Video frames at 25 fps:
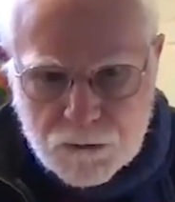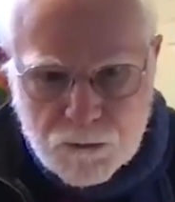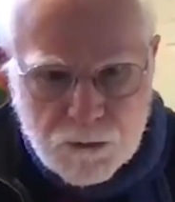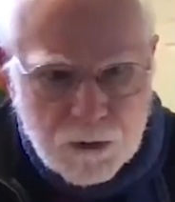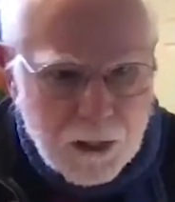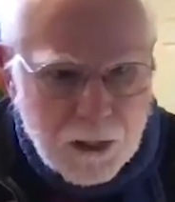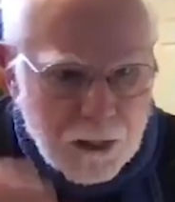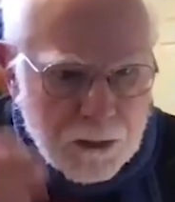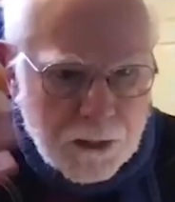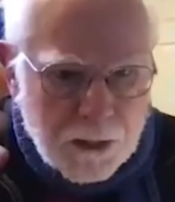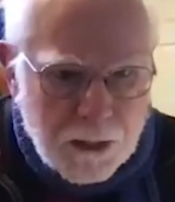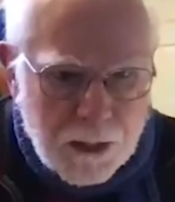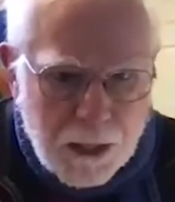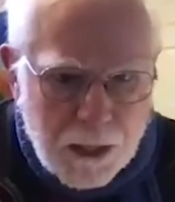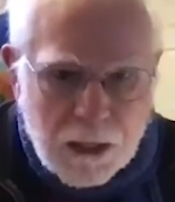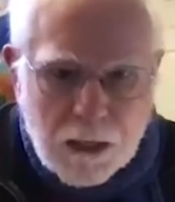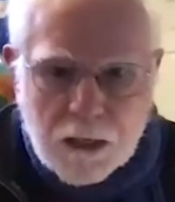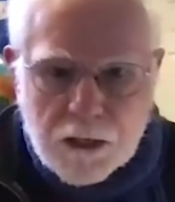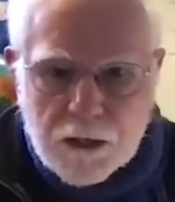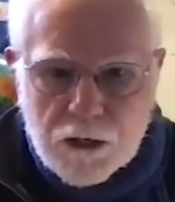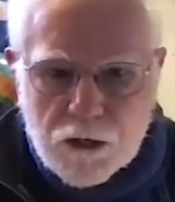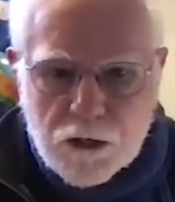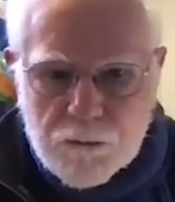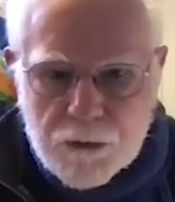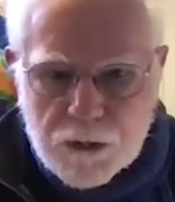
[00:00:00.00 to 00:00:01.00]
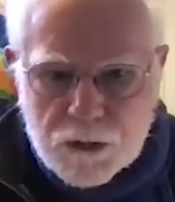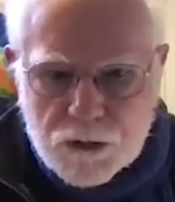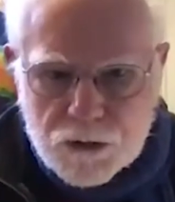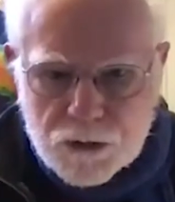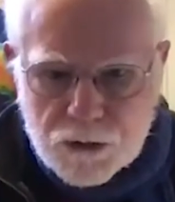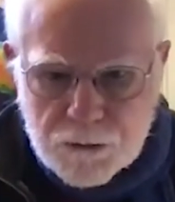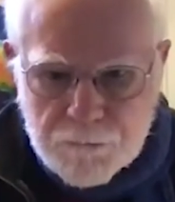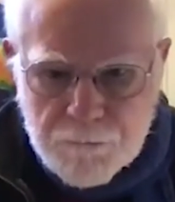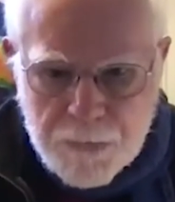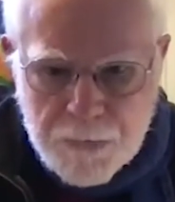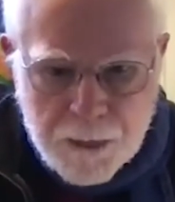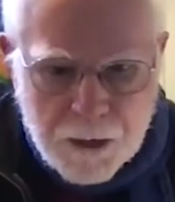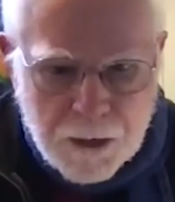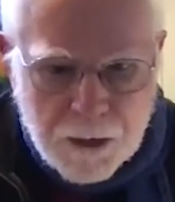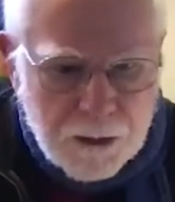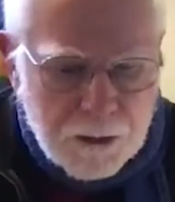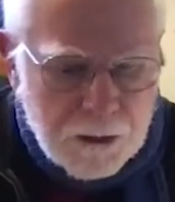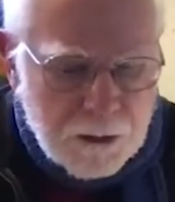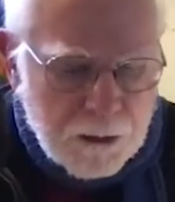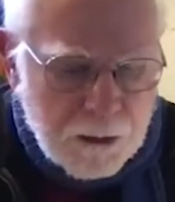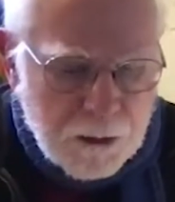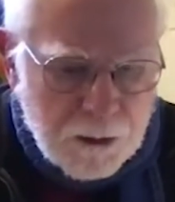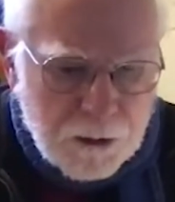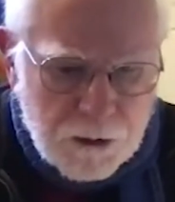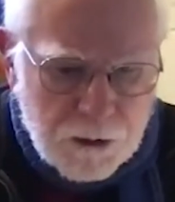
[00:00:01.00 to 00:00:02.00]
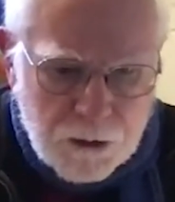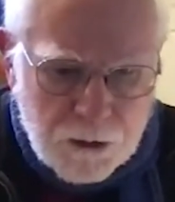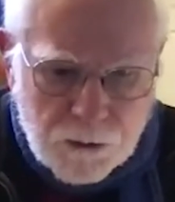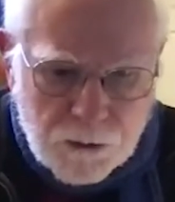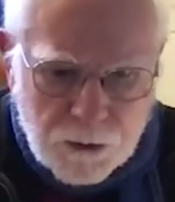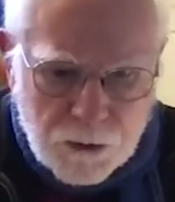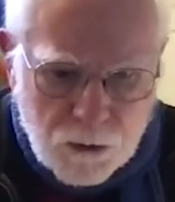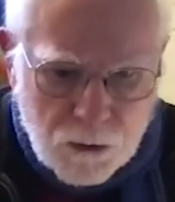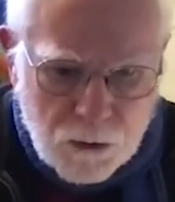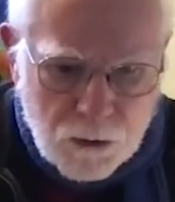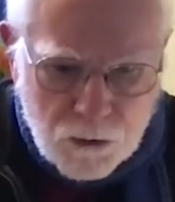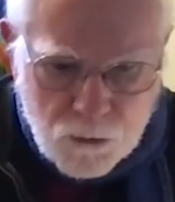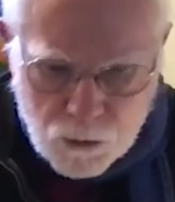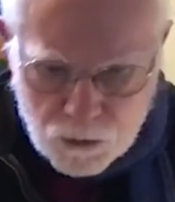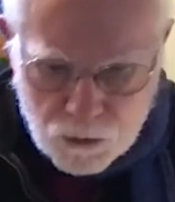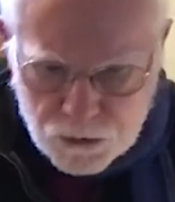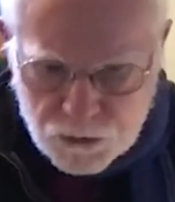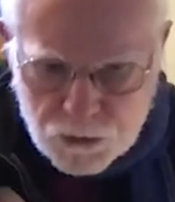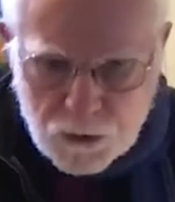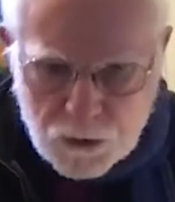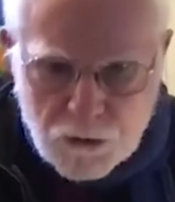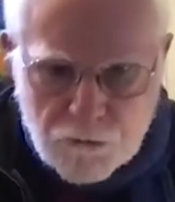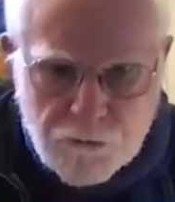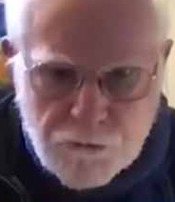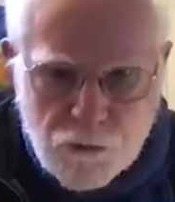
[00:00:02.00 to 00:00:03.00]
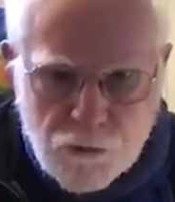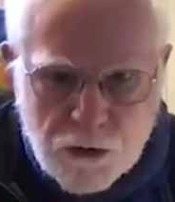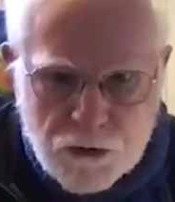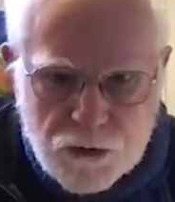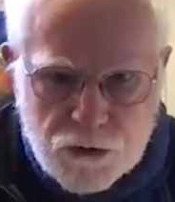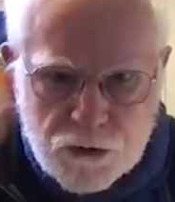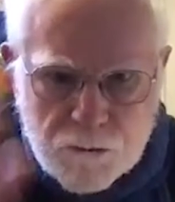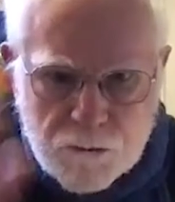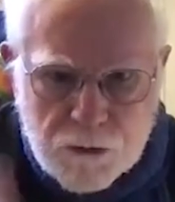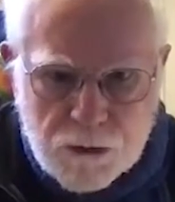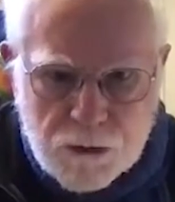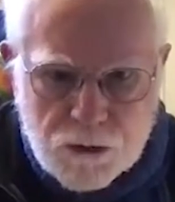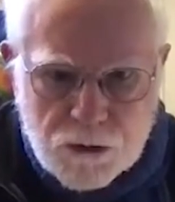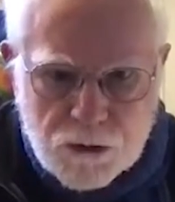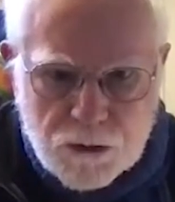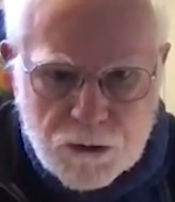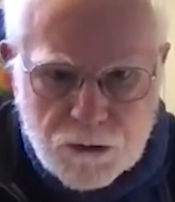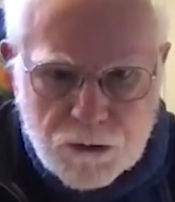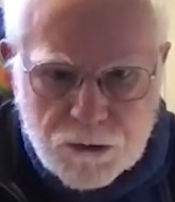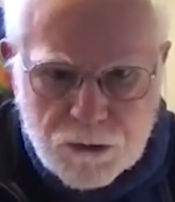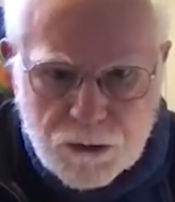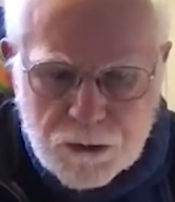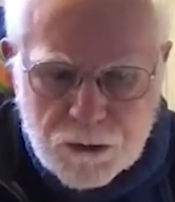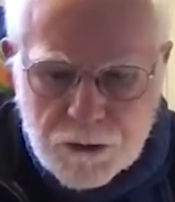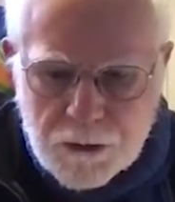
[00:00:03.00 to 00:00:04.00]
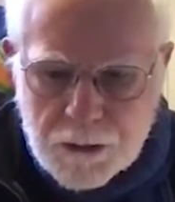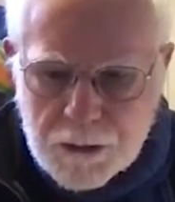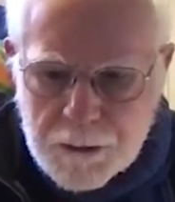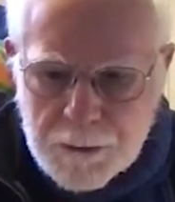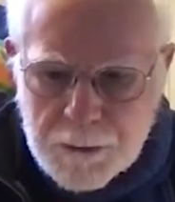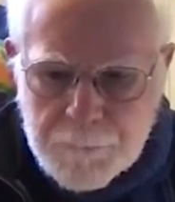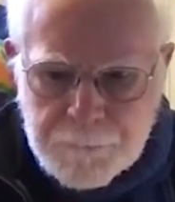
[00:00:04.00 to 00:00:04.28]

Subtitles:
We had the Galileo mission, and of course all the Voyager missions, and